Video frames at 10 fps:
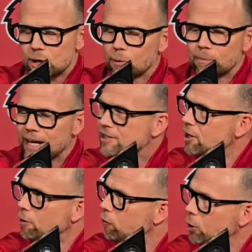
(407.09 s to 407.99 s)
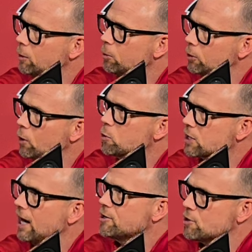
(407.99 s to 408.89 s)
So that's unavoidable. And
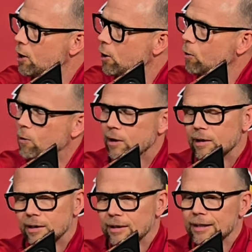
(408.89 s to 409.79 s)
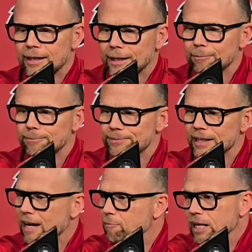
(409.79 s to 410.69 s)
those guys know,
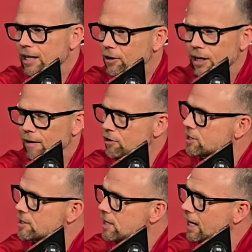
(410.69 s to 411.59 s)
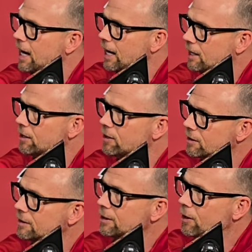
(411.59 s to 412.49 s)
and they've been hearing it ever since they got here,
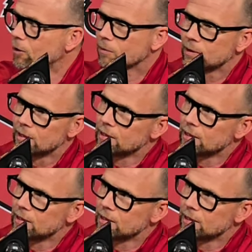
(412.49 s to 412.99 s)
you know.